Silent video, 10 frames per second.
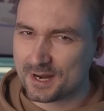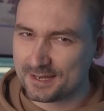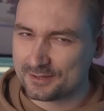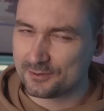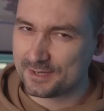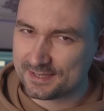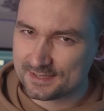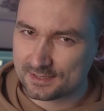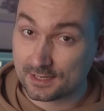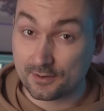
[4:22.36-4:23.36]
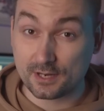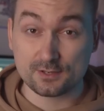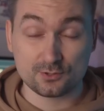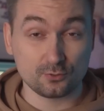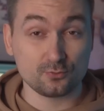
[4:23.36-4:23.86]
philanthropist,
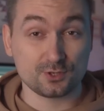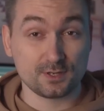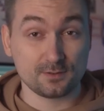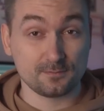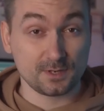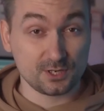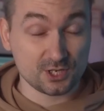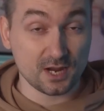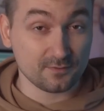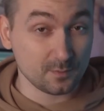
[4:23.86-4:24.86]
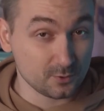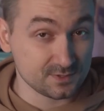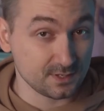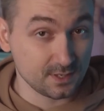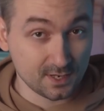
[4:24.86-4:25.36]
says that we need to solve issues on the
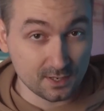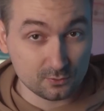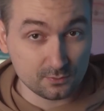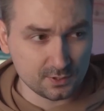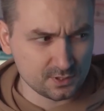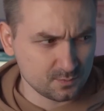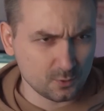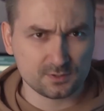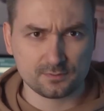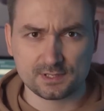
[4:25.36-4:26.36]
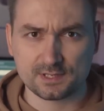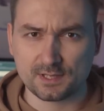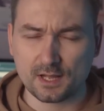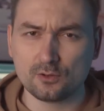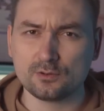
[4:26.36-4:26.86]
go and use technology
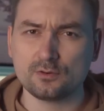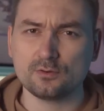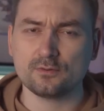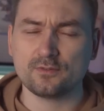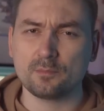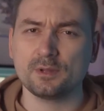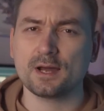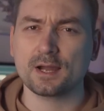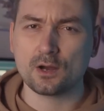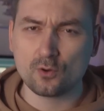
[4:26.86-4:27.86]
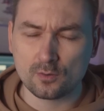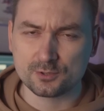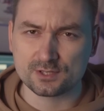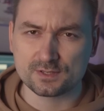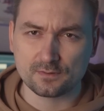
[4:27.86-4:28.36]
for the benefit of society.
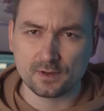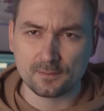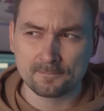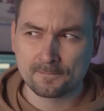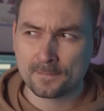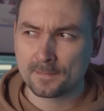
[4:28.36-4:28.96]
For the